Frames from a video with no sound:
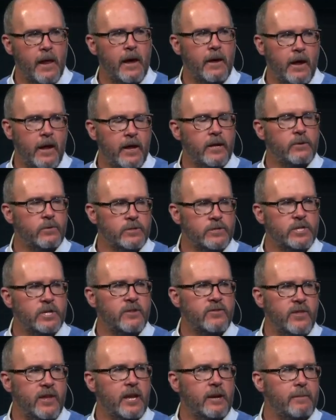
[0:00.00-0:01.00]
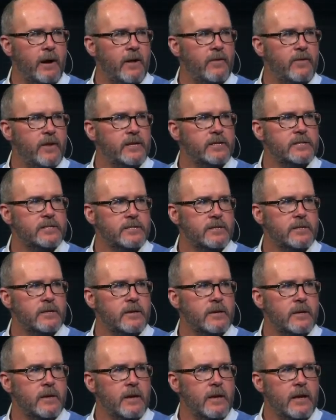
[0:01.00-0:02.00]
I don't want you to think about this.
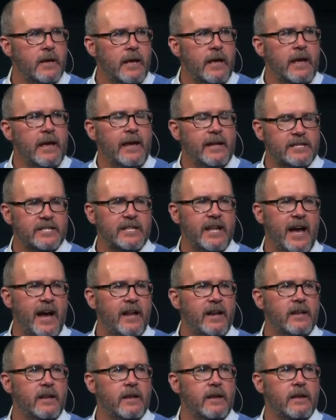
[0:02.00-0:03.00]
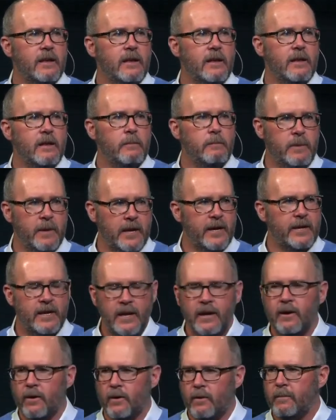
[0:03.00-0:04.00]
It's that big a
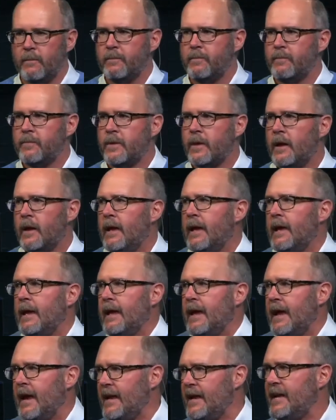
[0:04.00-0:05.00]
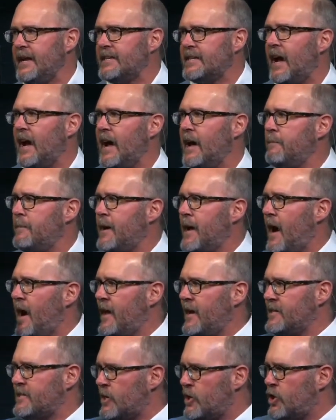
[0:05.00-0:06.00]
deal. Anytime
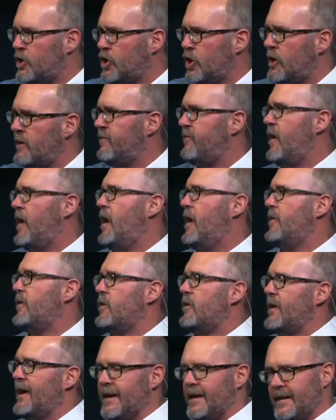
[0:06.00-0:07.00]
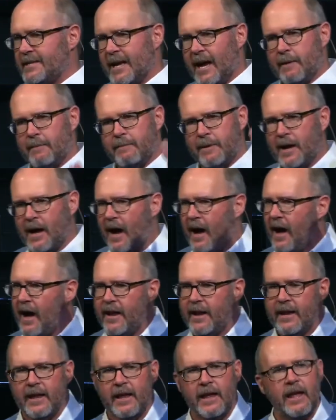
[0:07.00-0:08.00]
God is a good father, anytime
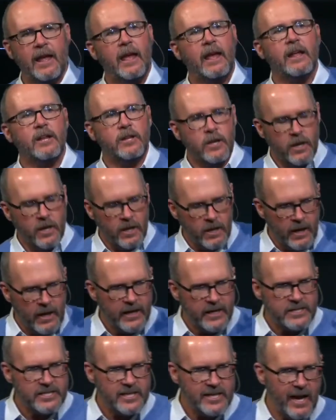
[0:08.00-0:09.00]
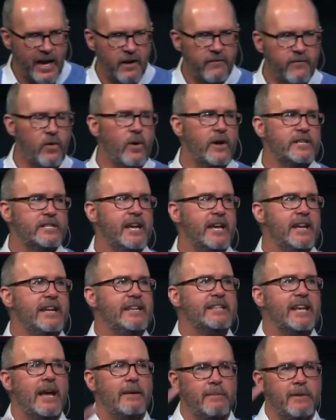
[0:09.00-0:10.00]
God is there for us,
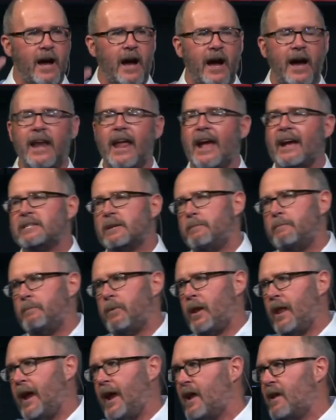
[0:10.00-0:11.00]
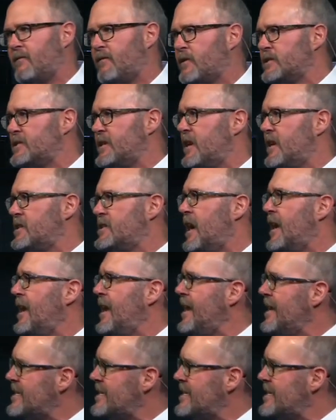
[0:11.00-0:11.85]
anytime God has a plan set aside,